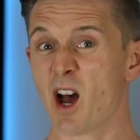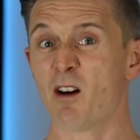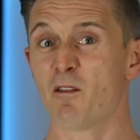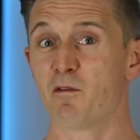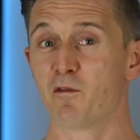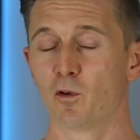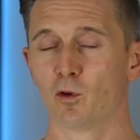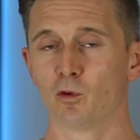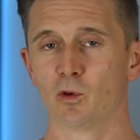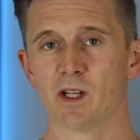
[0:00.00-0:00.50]
at
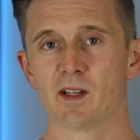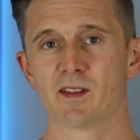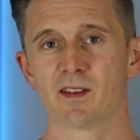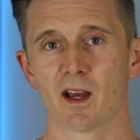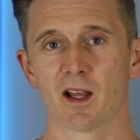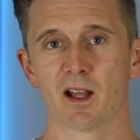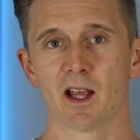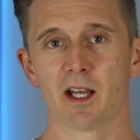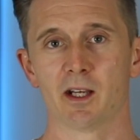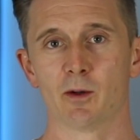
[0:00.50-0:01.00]
full
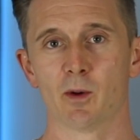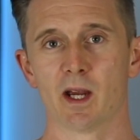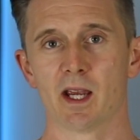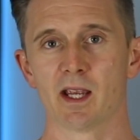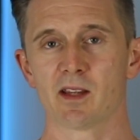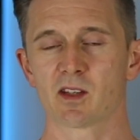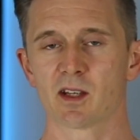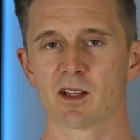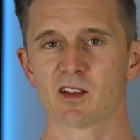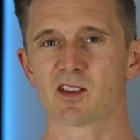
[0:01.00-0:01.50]
retail anyway,
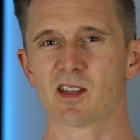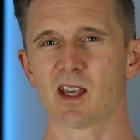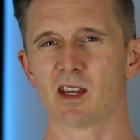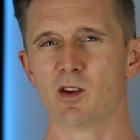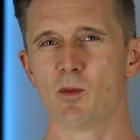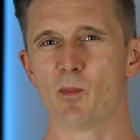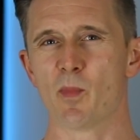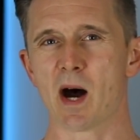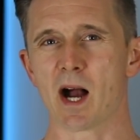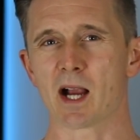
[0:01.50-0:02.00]
it's going to set
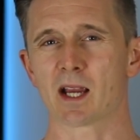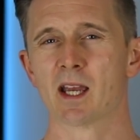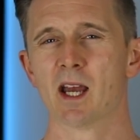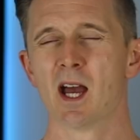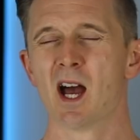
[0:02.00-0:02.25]
you back